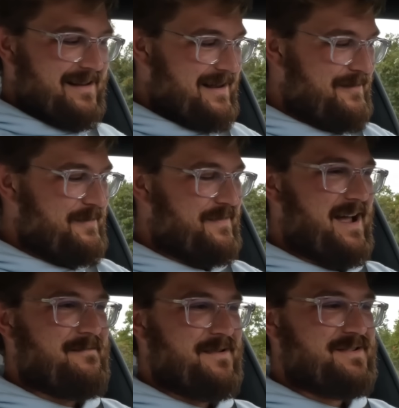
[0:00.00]
And we've
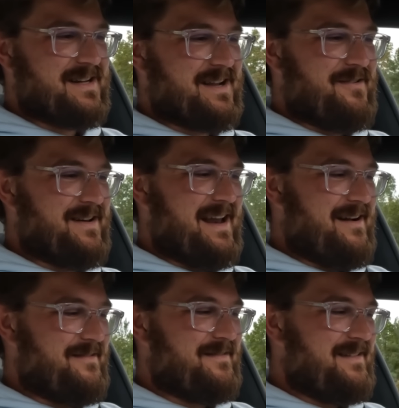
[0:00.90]
got music going
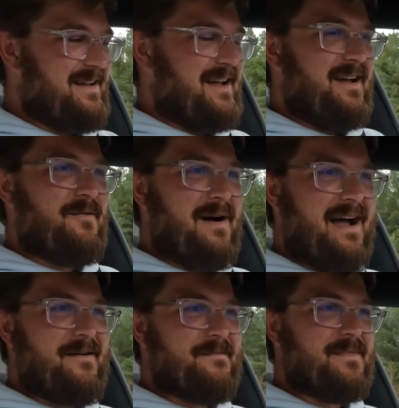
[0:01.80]
now.
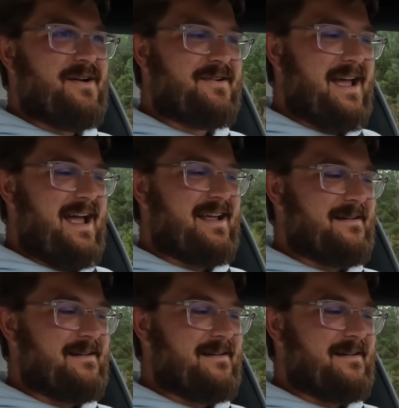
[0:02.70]
Wow, okay.